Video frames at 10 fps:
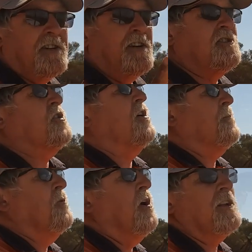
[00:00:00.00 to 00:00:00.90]
it's a
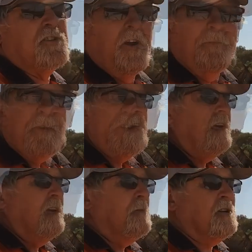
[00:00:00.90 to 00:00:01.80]
historic mining site,
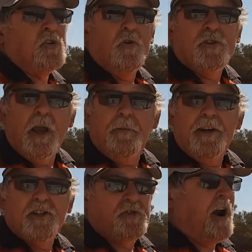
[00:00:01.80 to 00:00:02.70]
but it's also
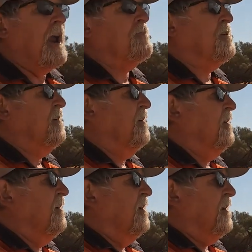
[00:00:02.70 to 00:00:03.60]
been scraped
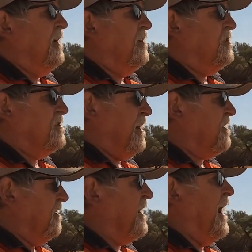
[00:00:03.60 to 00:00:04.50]
and
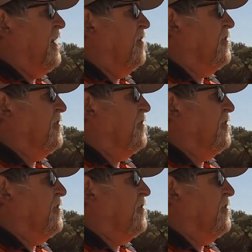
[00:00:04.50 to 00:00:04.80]
detected again.